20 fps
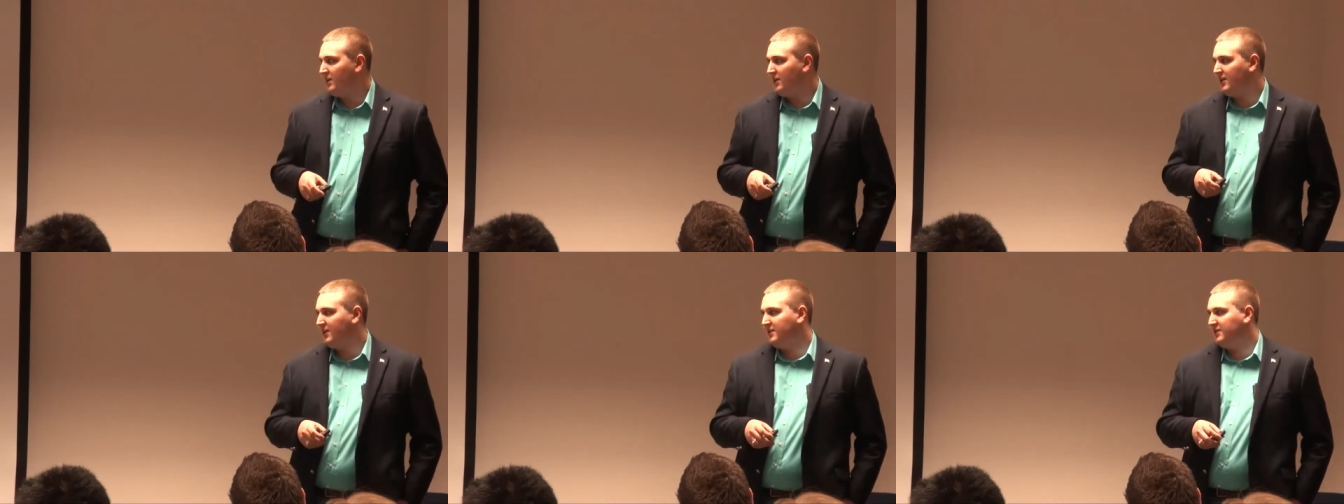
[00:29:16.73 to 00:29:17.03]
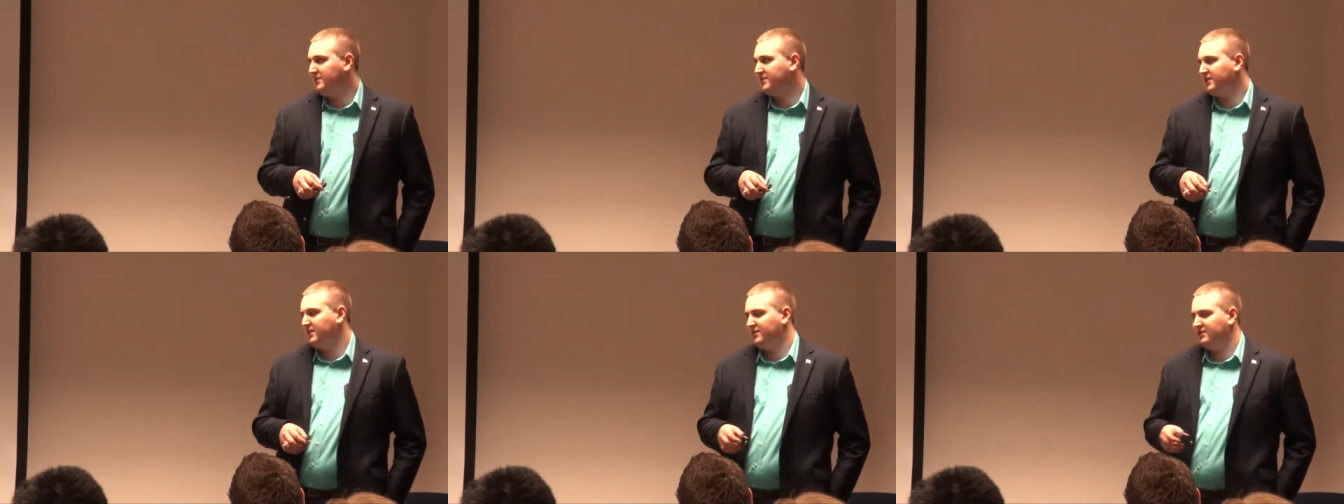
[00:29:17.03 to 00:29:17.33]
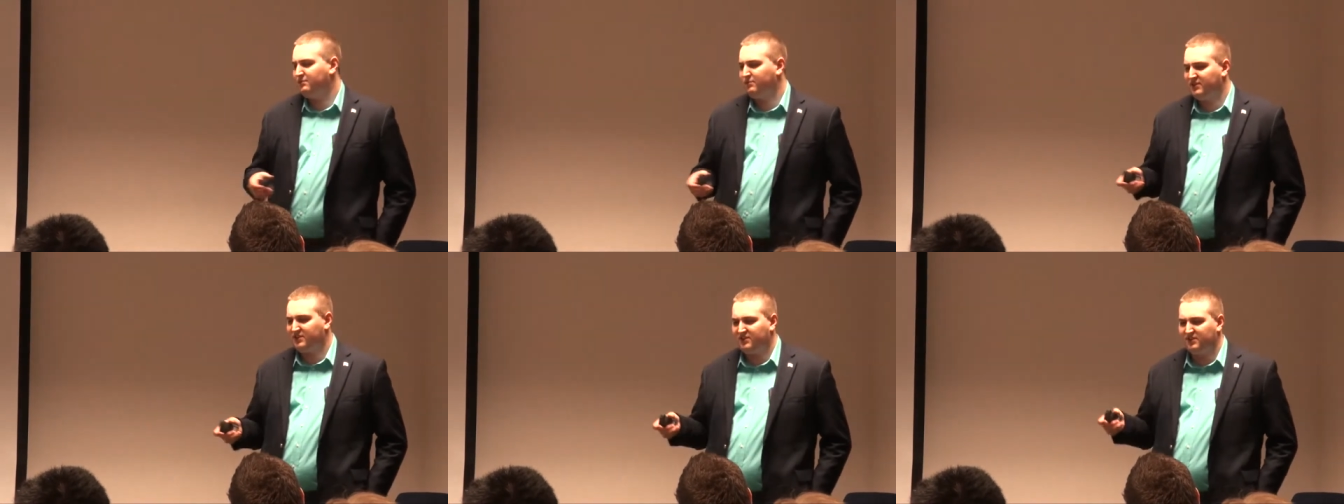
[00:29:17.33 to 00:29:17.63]
And
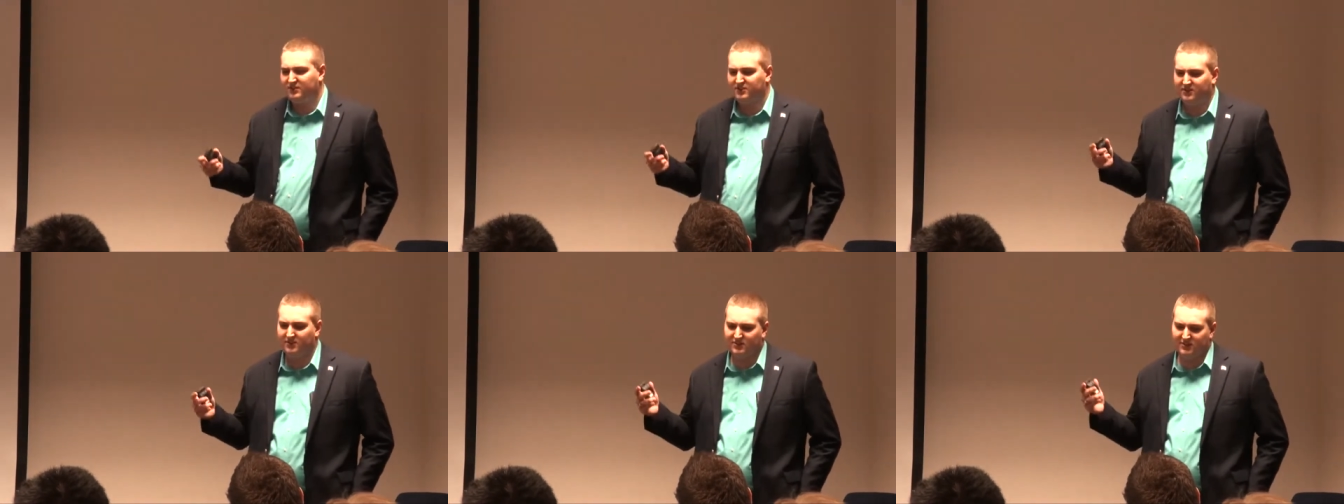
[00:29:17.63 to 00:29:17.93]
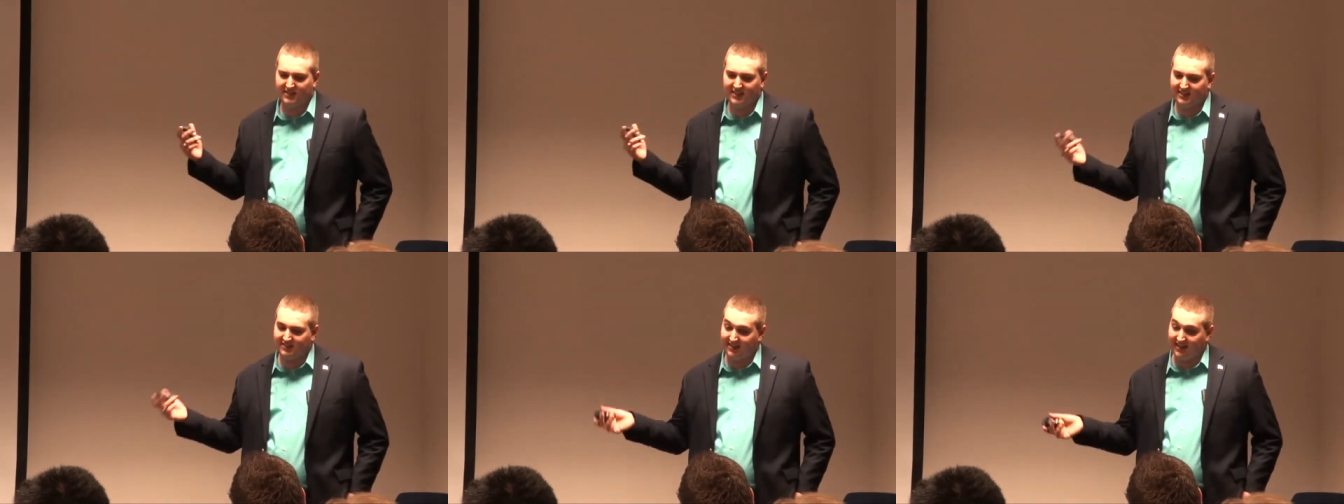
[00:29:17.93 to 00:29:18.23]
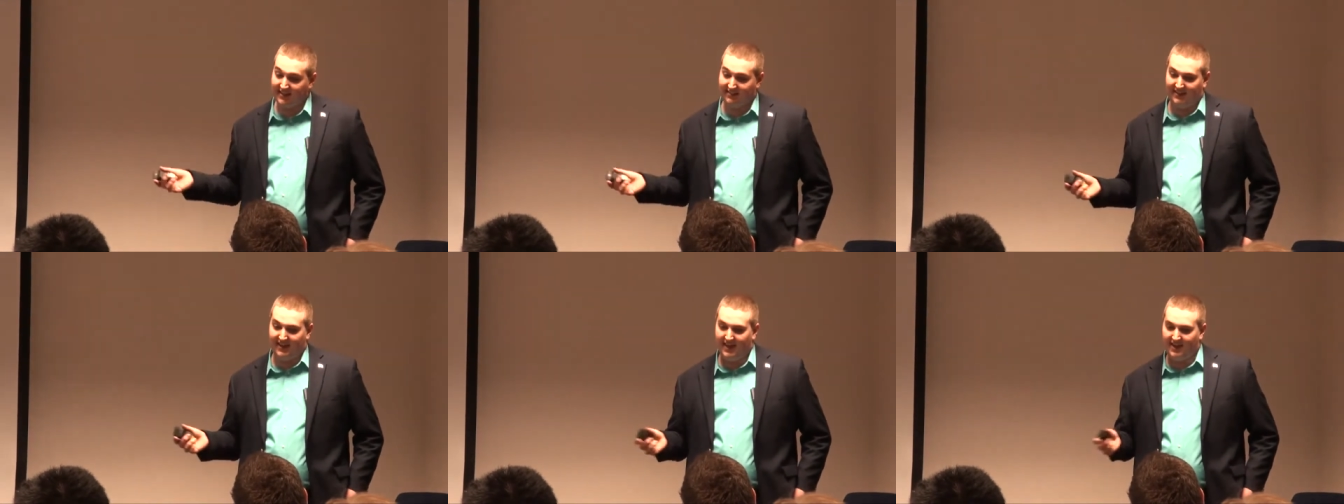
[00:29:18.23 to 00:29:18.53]
uh, but there's there's things
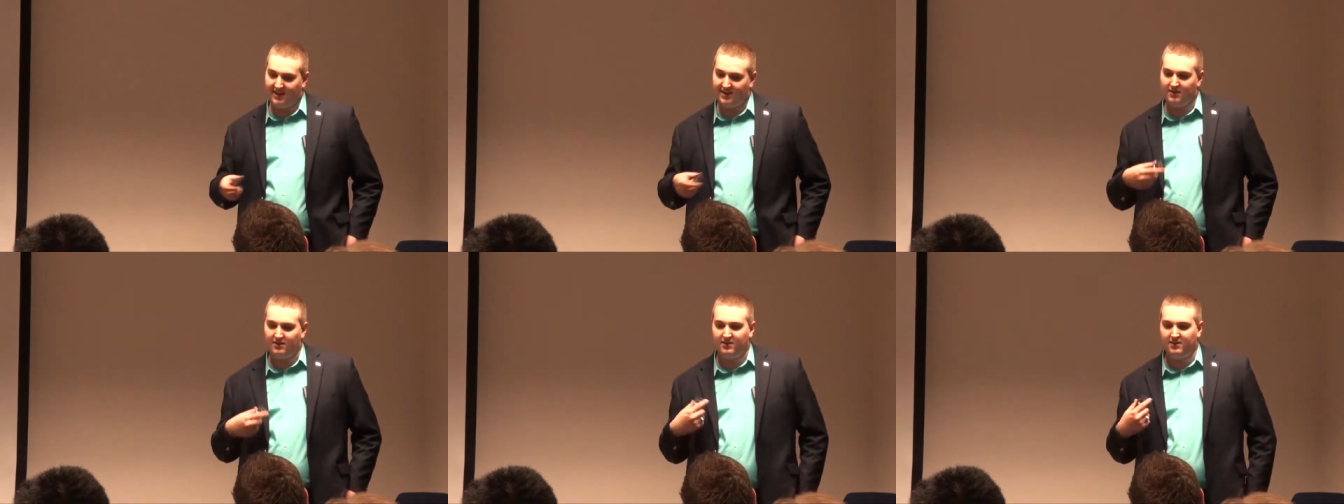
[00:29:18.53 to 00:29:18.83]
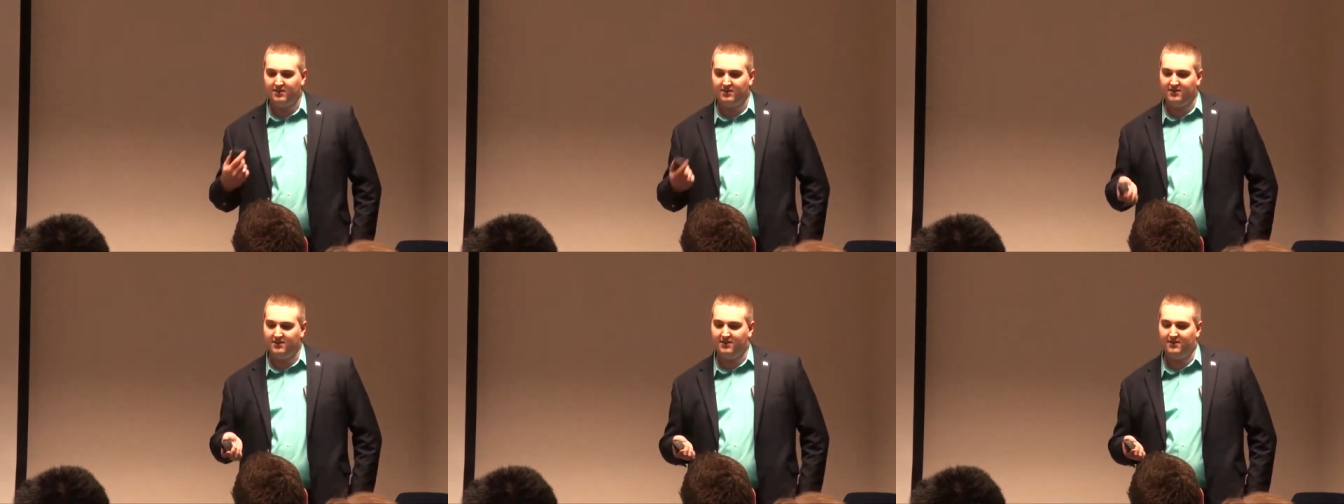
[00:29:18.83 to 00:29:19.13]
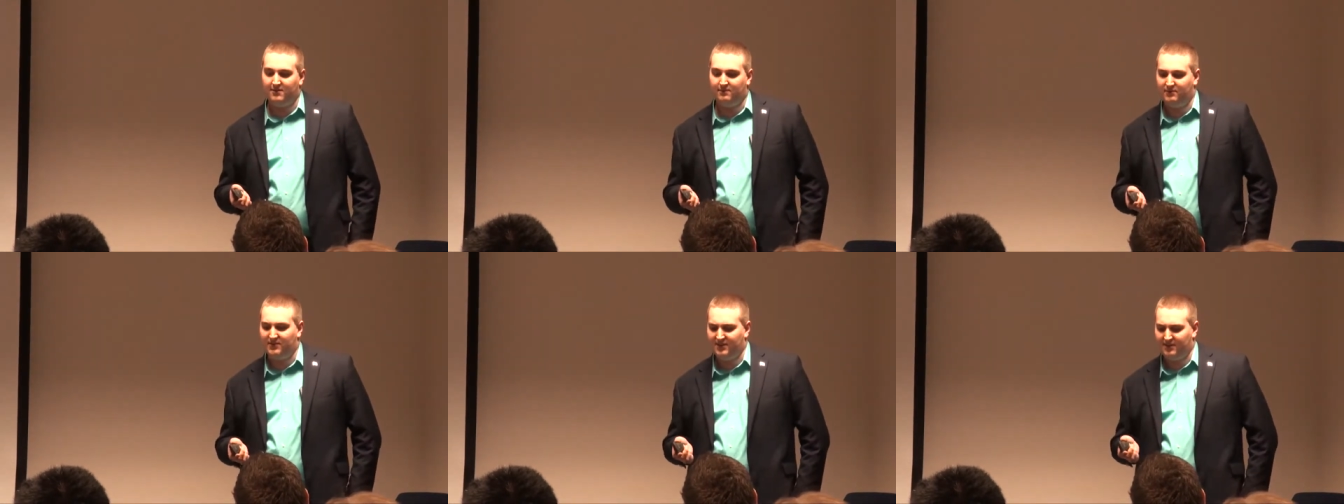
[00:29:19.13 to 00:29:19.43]
like that.
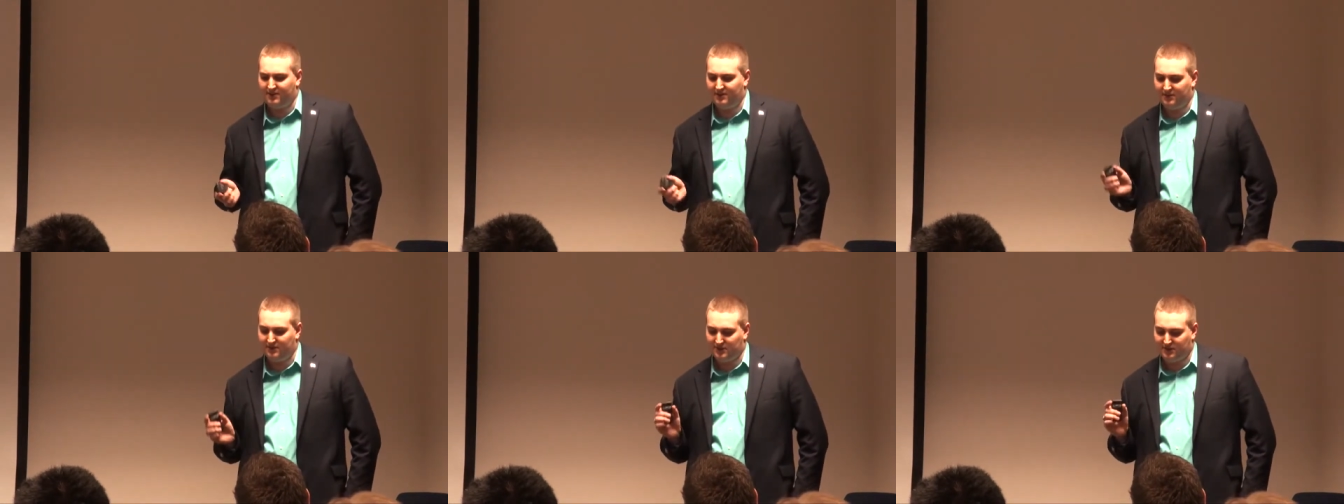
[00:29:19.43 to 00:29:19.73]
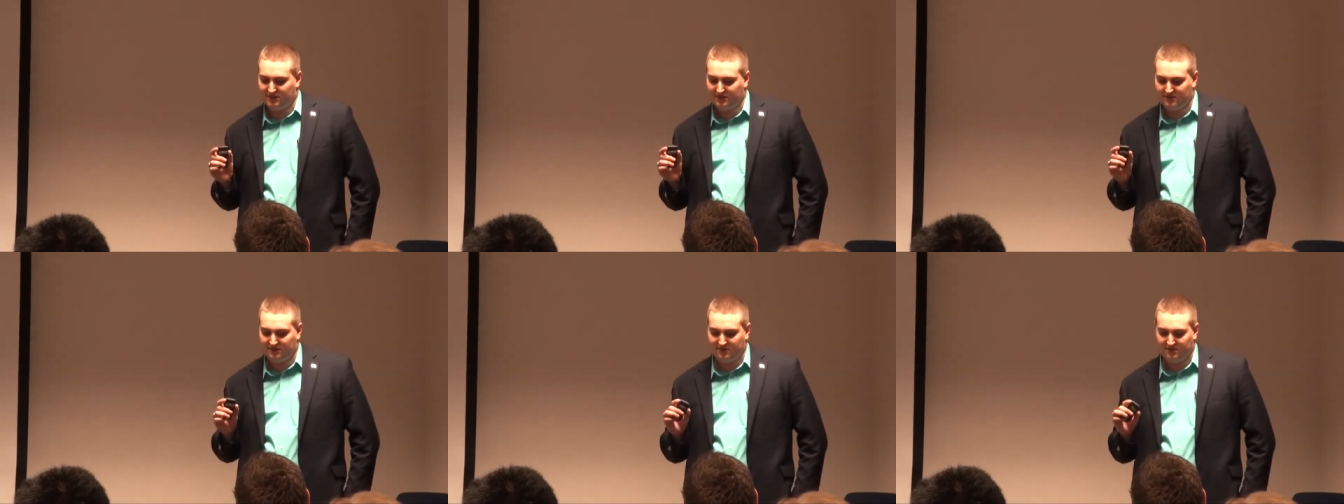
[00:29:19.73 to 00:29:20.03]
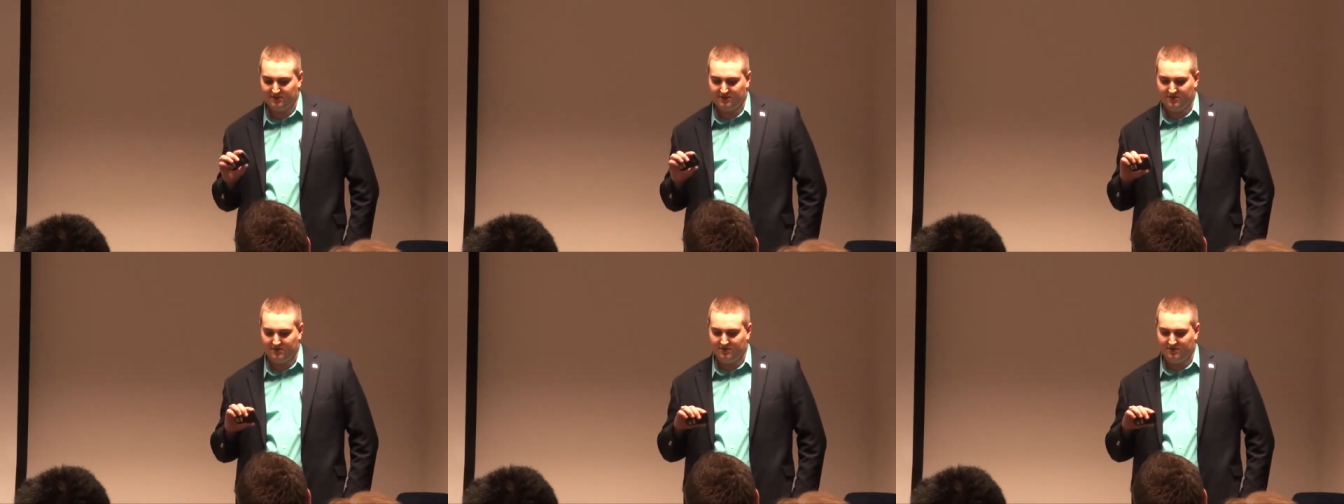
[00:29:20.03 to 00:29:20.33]
Um, there's